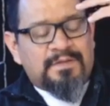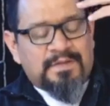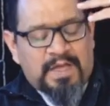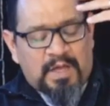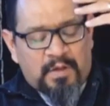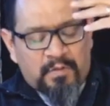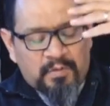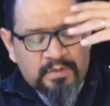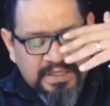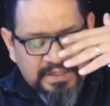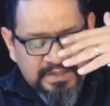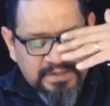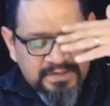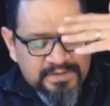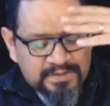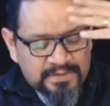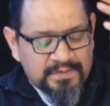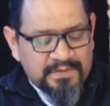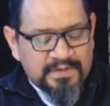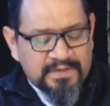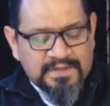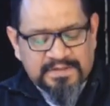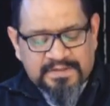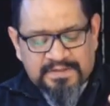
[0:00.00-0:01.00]
I will get to
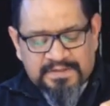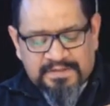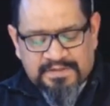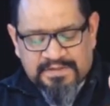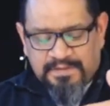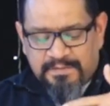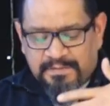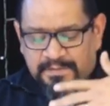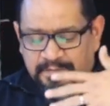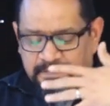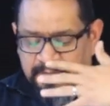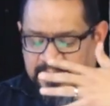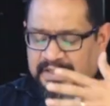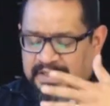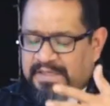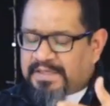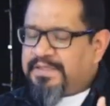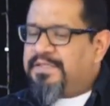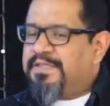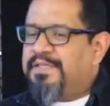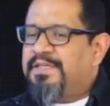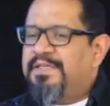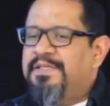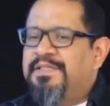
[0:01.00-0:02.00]
this in a
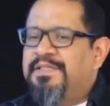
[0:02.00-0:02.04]
bit,